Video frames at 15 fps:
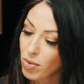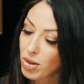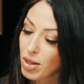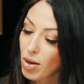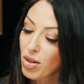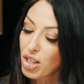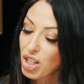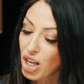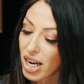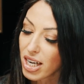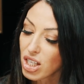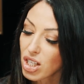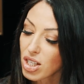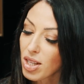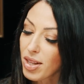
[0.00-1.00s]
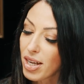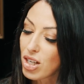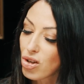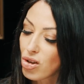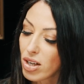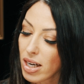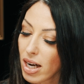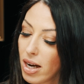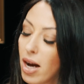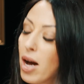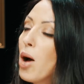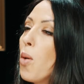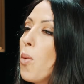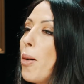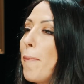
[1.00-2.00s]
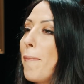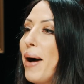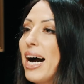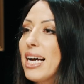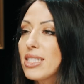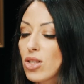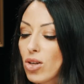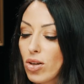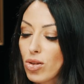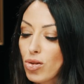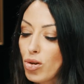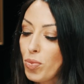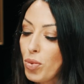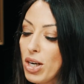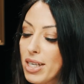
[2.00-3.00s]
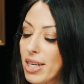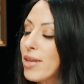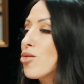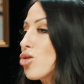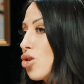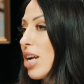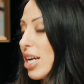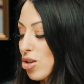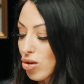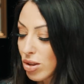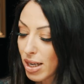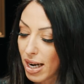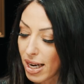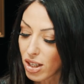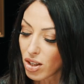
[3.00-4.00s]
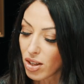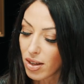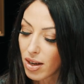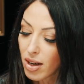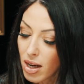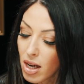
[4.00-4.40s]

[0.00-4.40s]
so the changes that they trigger were passed on through breeding, through natural selection.